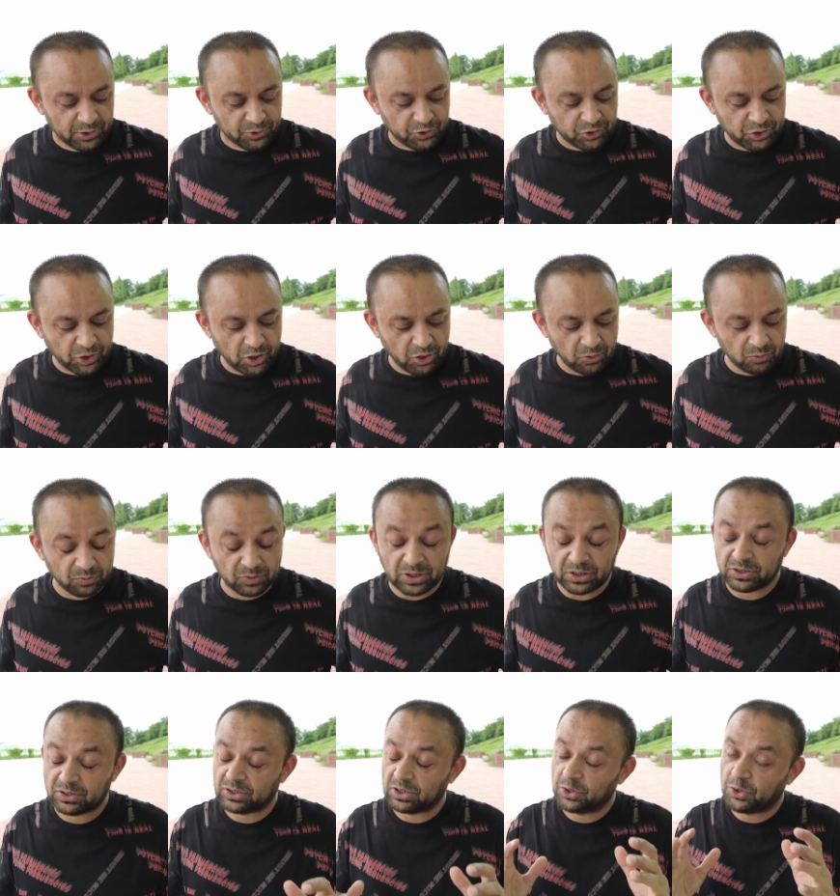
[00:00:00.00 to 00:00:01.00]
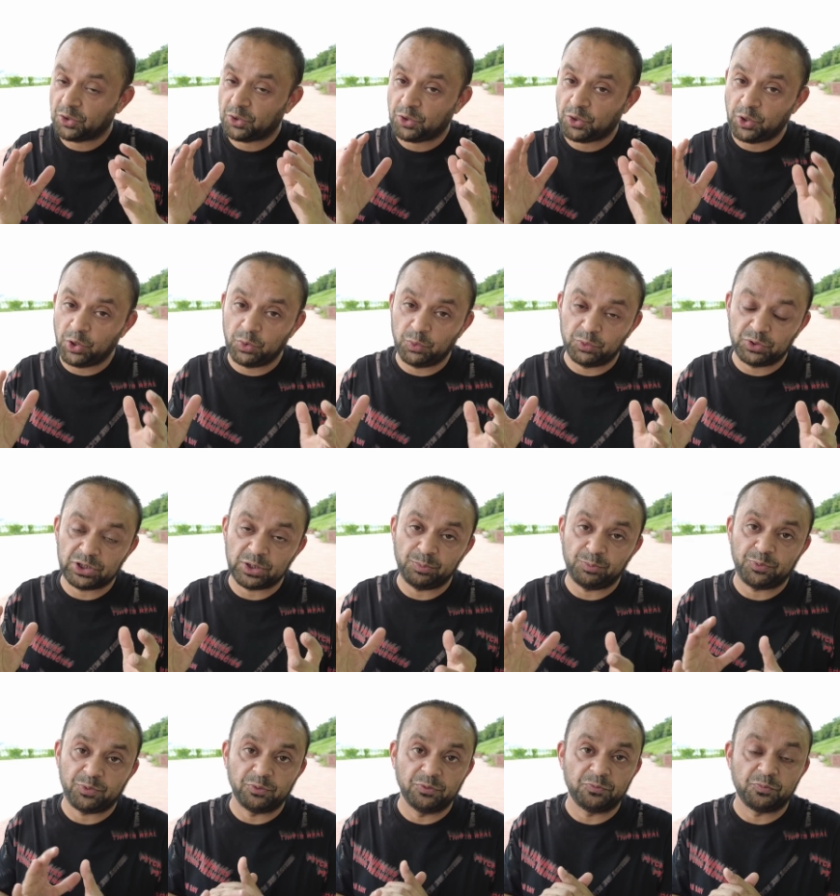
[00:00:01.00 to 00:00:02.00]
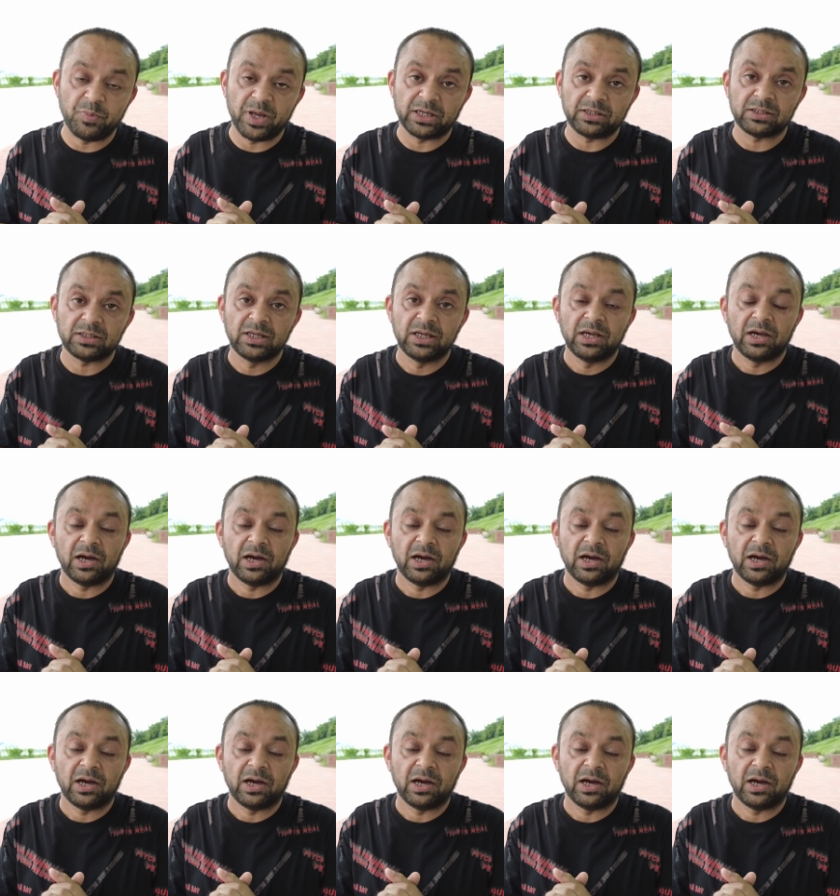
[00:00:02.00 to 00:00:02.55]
So there's a huge improvement